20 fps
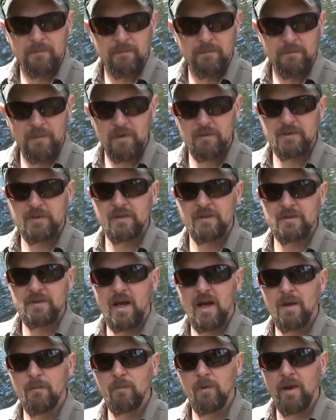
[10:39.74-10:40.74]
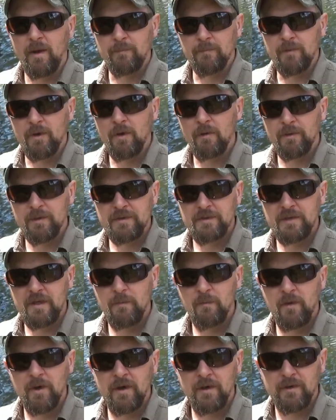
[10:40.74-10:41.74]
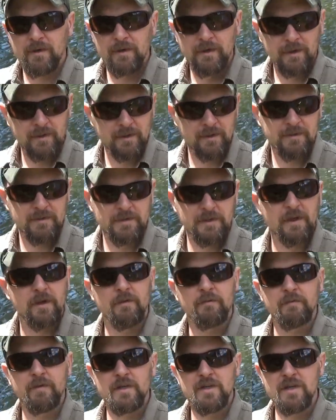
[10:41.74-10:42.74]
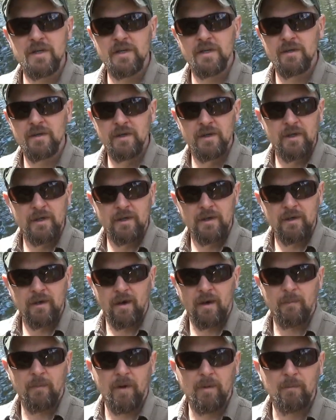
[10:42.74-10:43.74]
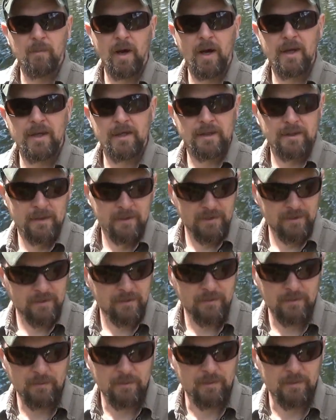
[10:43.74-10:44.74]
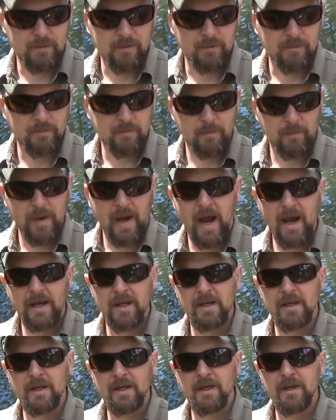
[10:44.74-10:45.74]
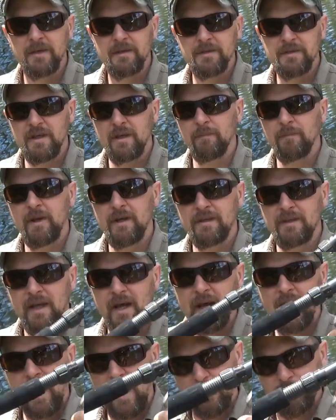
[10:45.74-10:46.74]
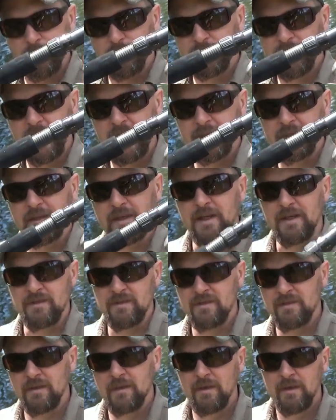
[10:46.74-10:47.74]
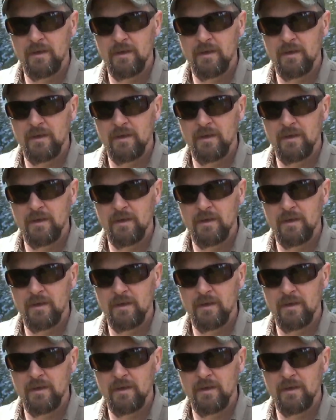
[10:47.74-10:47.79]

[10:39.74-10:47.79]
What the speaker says: Most of the time when I'm going somewhere to go fishing on my bike or packing in or something like that, I will take this.